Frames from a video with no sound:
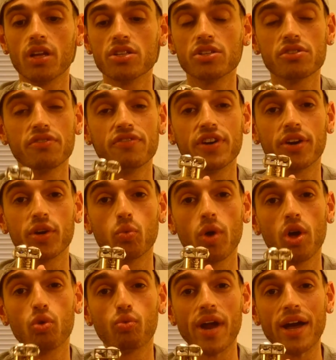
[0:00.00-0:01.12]
This is a very
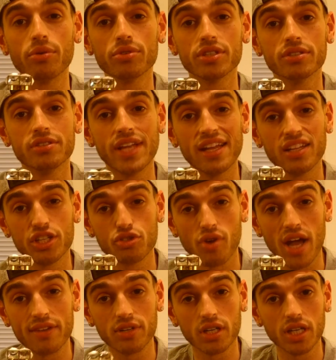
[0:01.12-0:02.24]
well-rounded daily
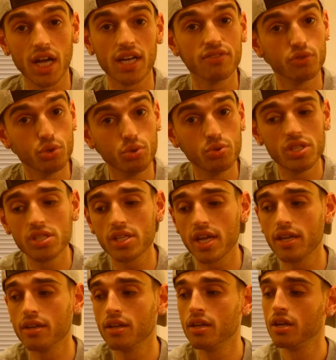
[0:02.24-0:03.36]
driver kind of oud
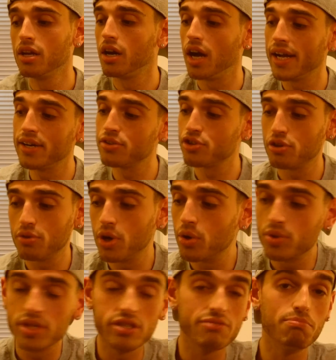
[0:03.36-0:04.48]
scent. I also
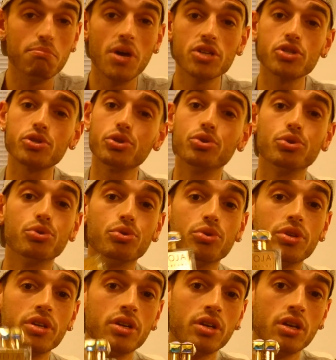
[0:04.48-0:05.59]
own his Musk
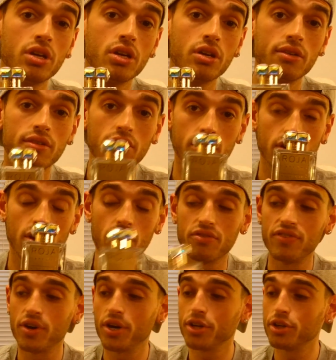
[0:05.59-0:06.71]
Oud, another
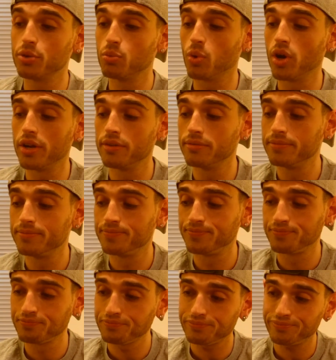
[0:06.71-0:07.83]
very good one.
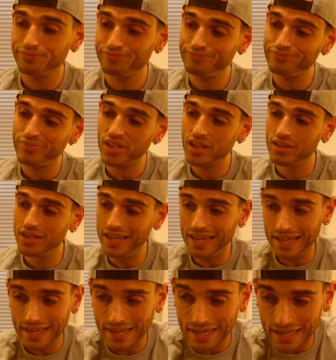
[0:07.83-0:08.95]

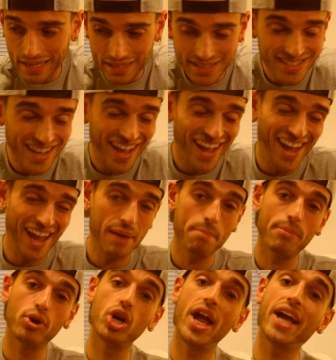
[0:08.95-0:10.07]
And his
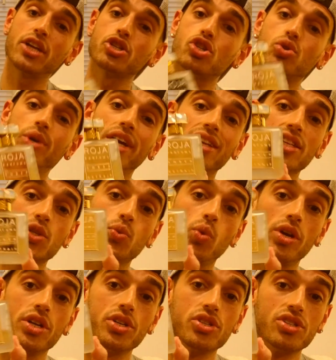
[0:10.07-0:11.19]
Amber Extrait. This
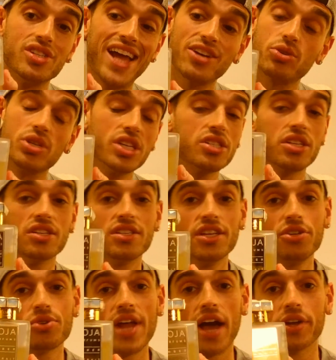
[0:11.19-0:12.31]
one is actually
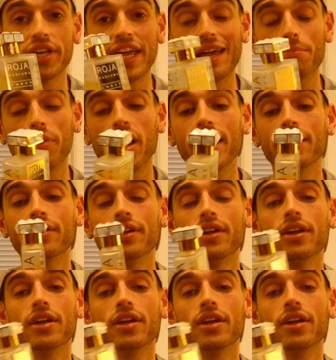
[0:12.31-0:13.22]
discontinued now. You can't buy it.